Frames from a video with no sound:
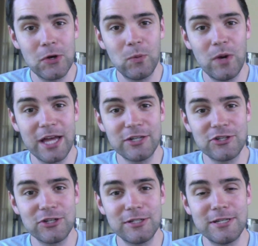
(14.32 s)
which
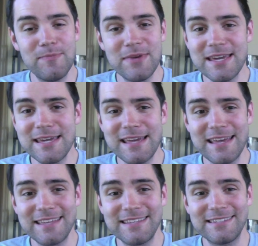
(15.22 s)
to me
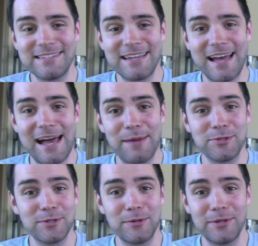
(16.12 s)
is
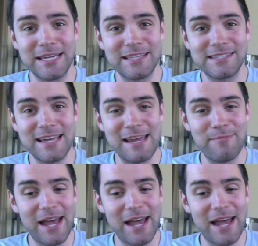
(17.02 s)
absolutely insane.